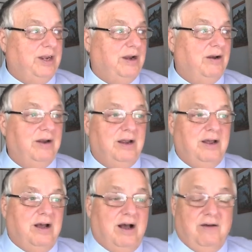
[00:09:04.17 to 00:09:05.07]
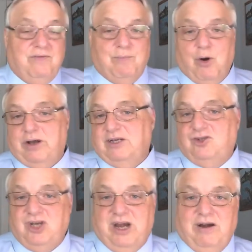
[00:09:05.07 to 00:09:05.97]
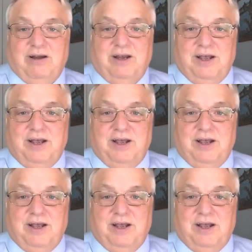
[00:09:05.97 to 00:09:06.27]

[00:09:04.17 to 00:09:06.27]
here of the market share.